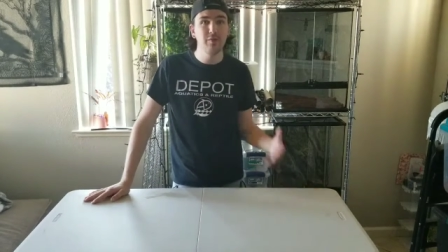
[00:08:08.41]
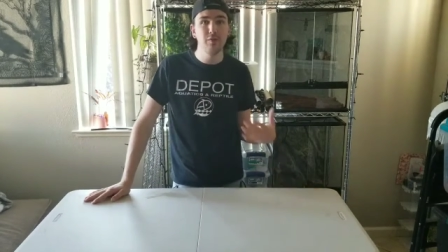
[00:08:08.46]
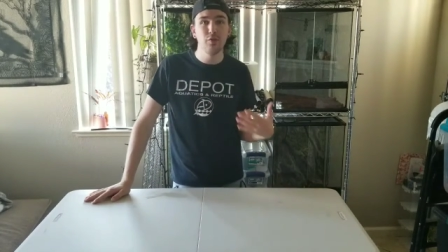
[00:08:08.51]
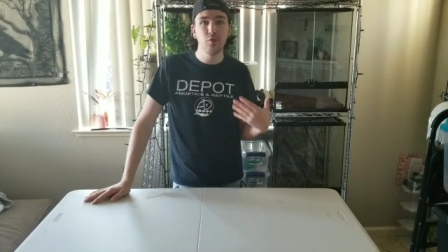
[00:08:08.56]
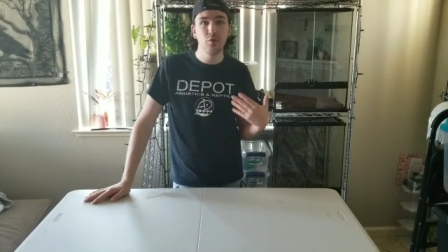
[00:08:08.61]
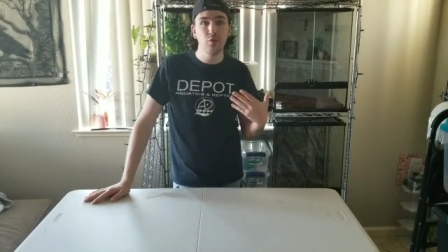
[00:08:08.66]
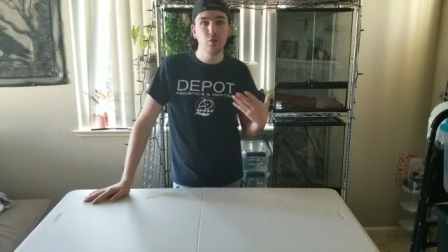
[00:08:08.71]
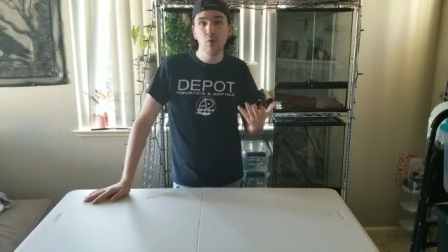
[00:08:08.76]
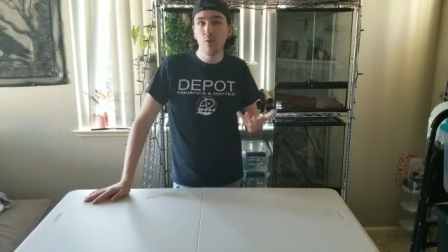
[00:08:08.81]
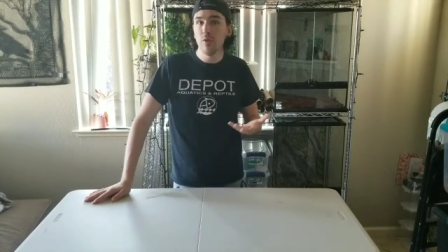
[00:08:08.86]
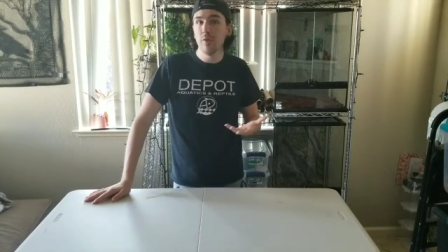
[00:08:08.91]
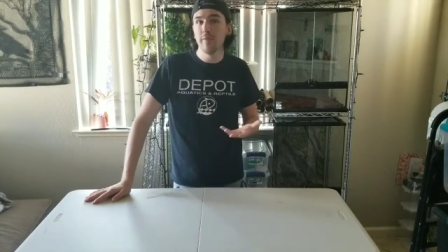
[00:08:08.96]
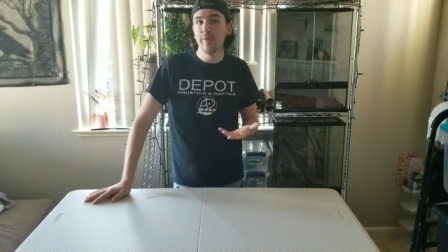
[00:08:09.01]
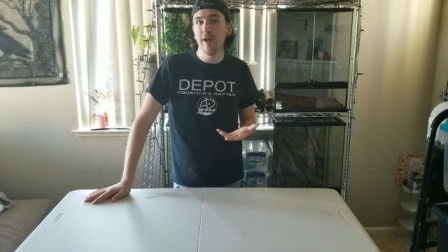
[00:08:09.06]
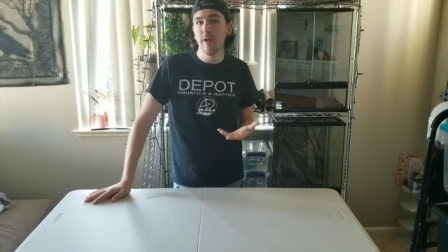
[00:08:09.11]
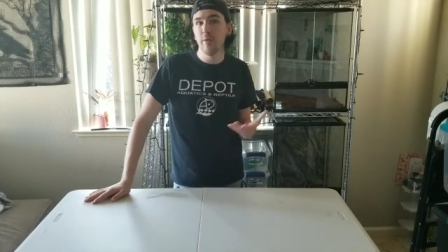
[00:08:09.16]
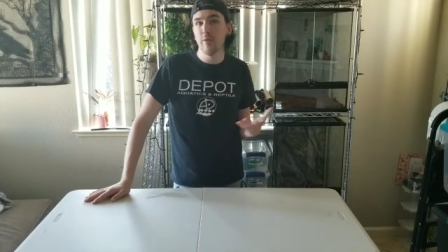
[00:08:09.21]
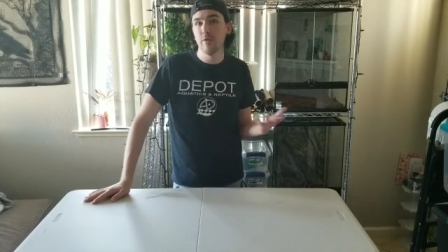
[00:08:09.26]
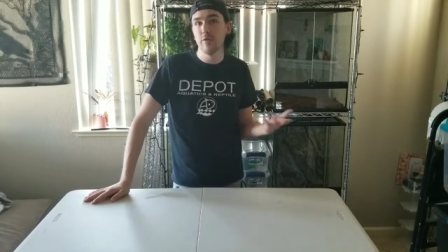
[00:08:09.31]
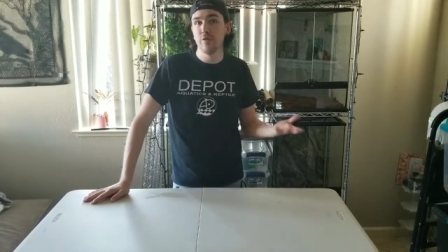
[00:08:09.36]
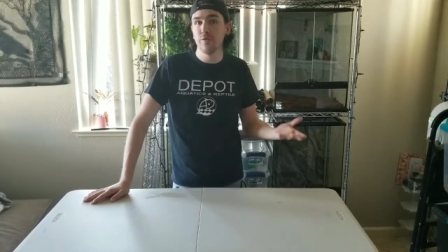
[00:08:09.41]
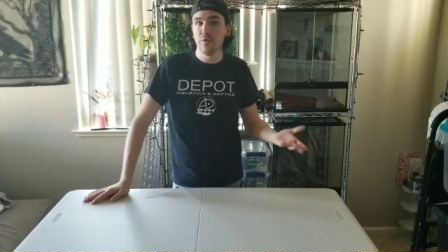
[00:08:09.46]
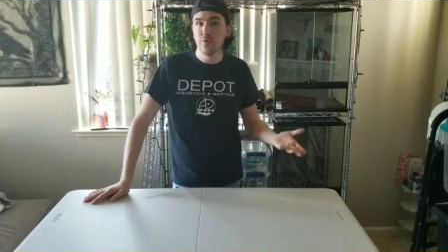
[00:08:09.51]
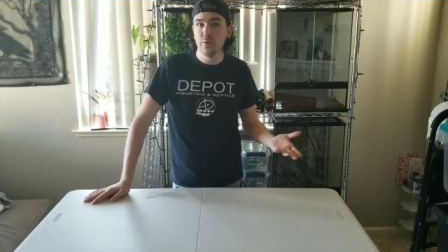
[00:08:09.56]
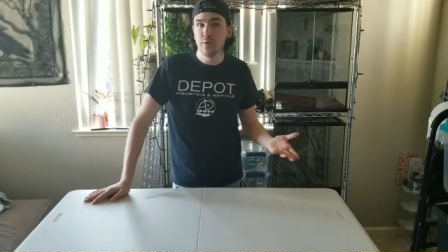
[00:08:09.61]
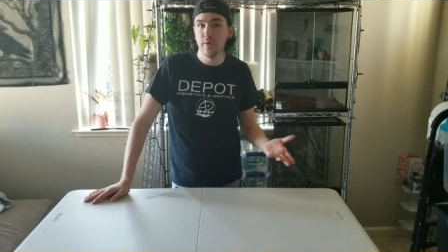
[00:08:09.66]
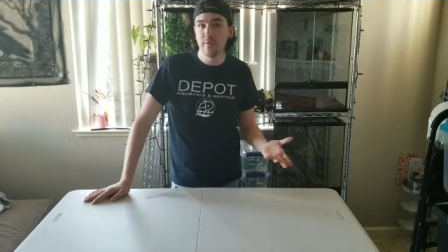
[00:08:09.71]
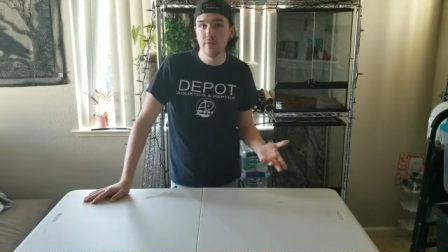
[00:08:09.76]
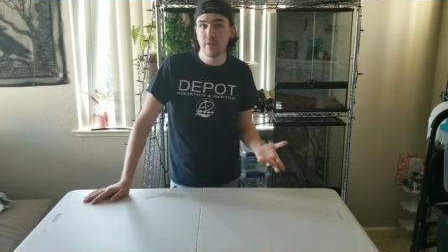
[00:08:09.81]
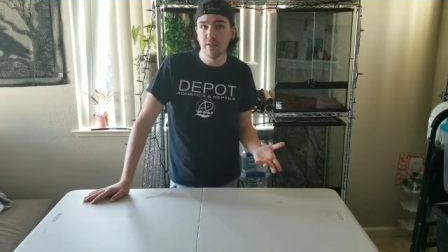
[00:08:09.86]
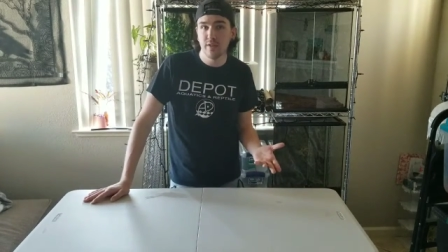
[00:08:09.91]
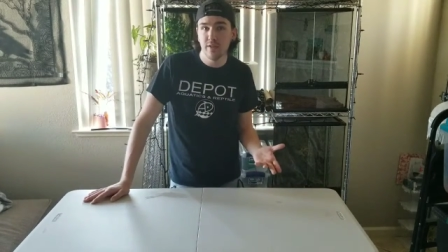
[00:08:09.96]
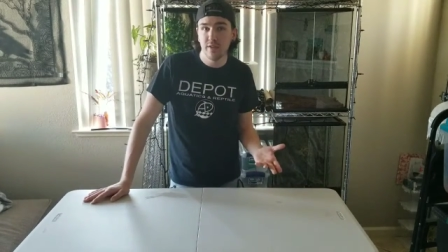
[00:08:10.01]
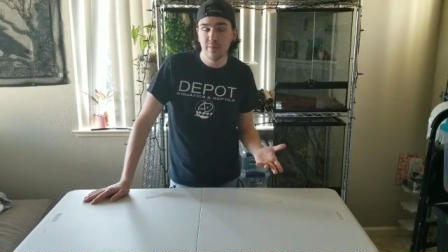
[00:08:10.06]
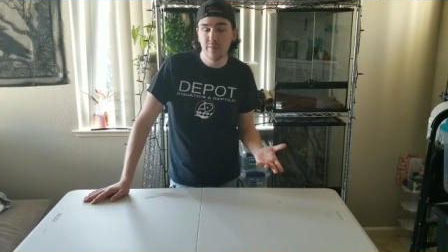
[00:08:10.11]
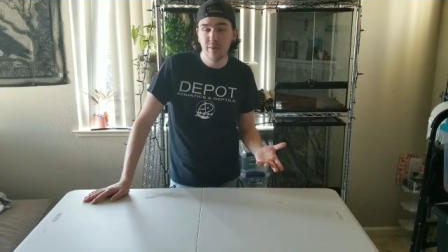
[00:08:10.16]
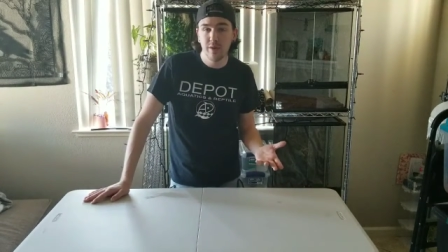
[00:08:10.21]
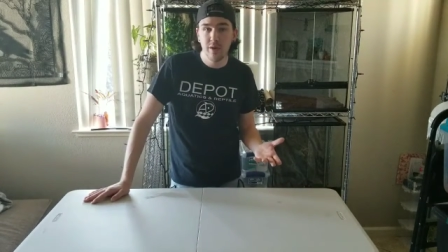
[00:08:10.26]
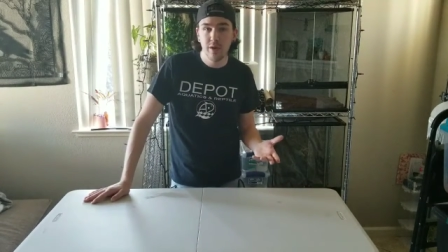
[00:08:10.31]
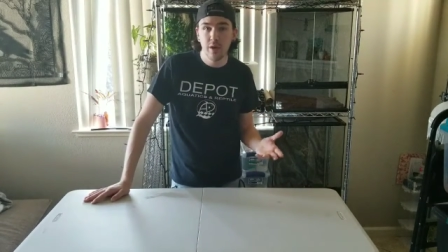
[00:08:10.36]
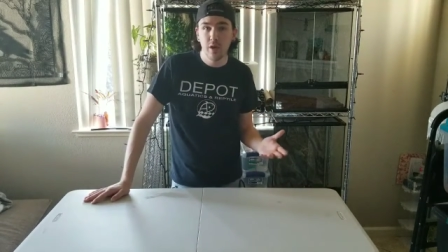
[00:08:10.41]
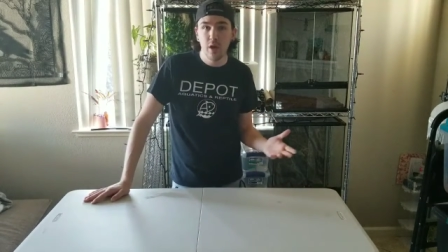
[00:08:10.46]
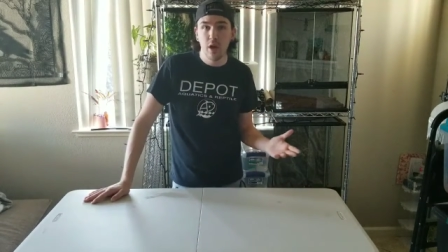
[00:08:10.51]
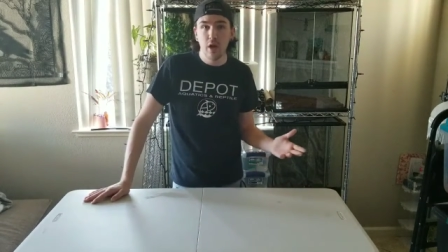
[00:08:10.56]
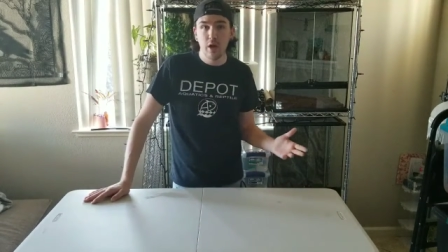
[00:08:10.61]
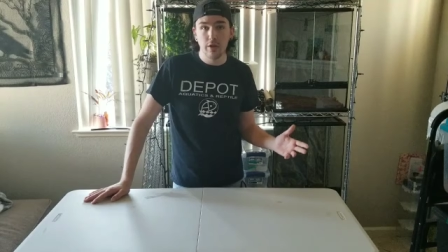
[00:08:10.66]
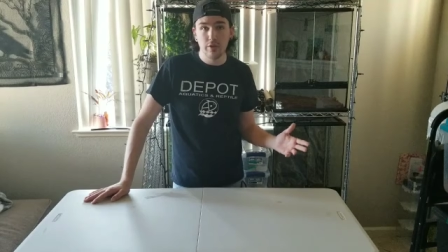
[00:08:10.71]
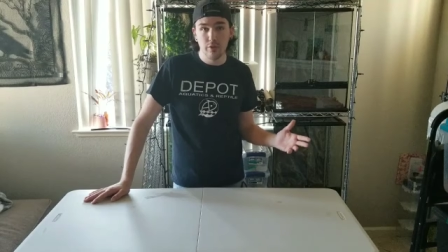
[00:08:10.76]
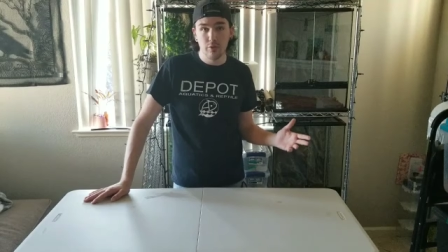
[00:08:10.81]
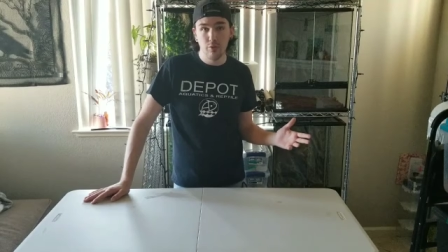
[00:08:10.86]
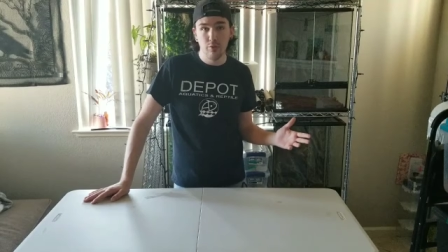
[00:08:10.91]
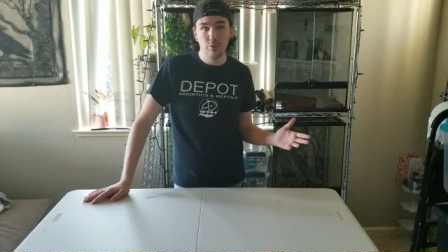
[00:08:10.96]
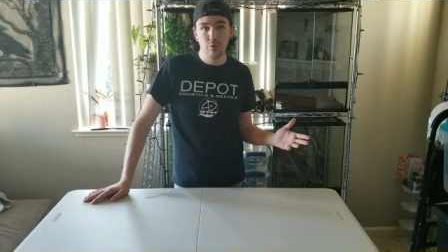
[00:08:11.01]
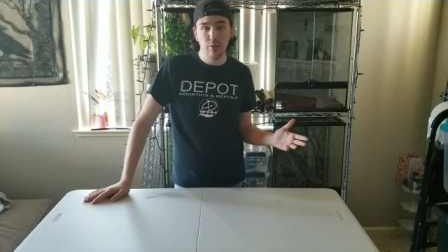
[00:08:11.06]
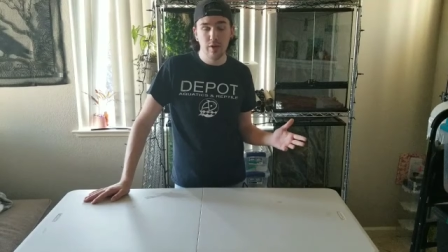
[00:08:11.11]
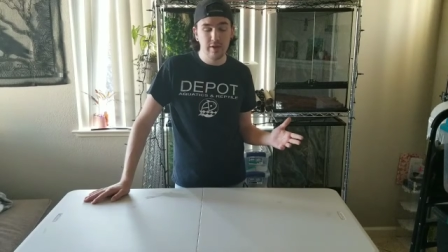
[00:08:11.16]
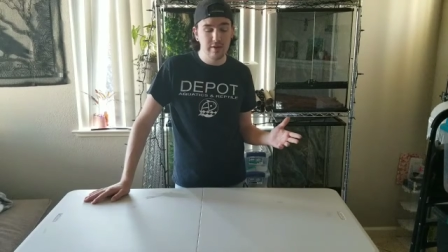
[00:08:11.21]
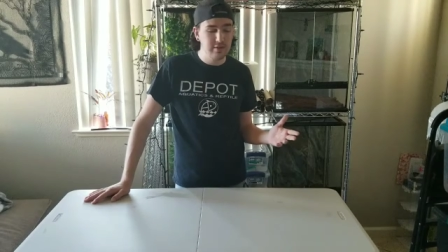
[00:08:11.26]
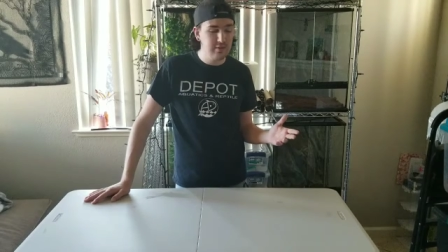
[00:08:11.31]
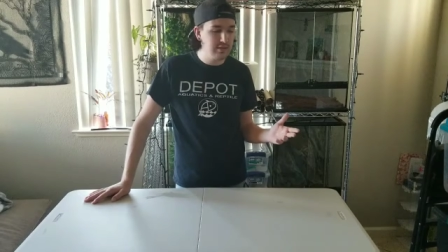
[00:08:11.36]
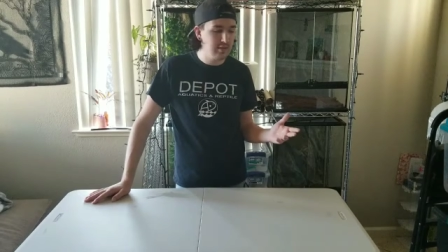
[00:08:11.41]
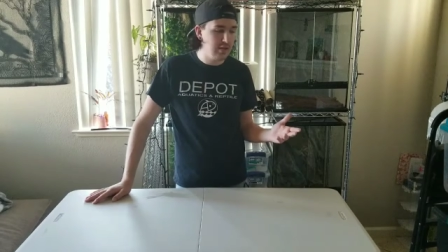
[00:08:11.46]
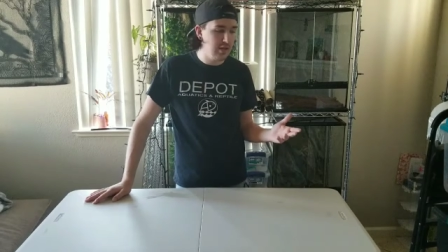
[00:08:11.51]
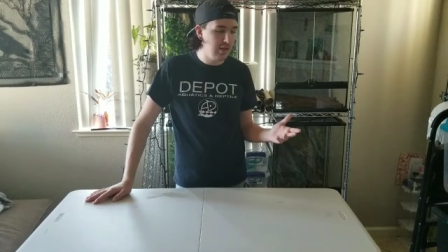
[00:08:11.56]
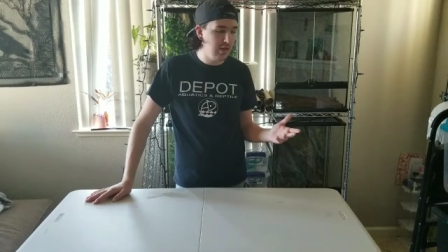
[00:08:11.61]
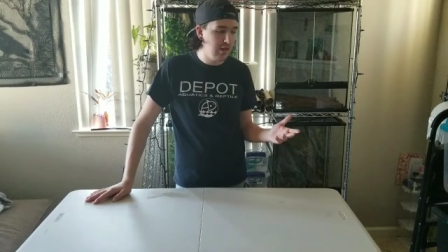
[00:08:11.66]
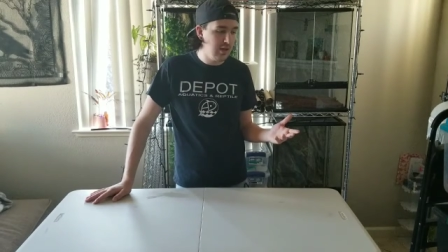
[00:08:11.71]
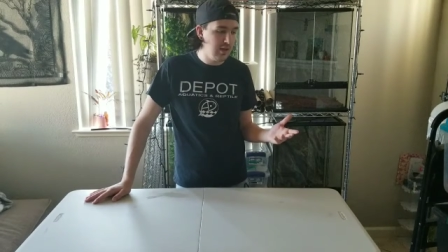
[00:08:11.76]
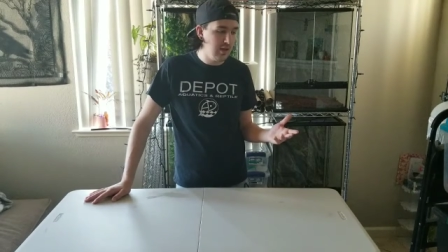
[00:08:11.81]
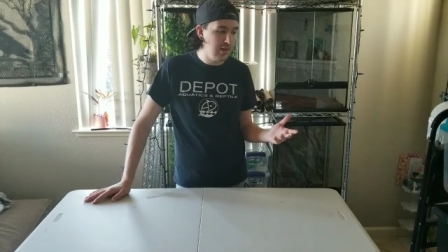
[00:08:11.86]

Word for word: If you cool them down while there's food left in them, you risk